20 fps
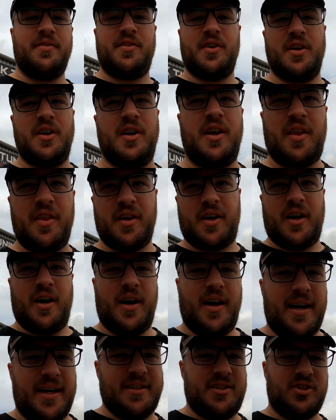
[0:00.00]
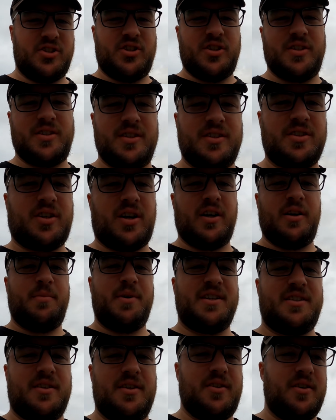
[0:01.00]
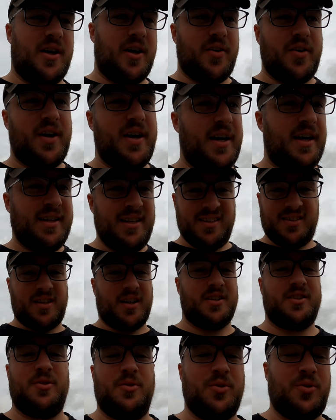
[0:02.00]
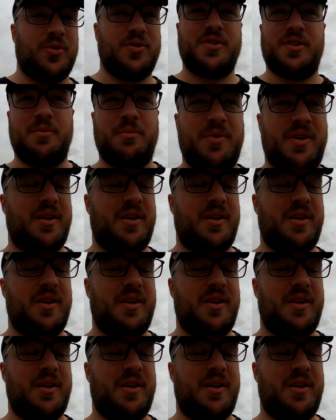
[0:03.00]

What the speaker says: I've done another cut. It's just a tiny bit too low. These guys are awesome,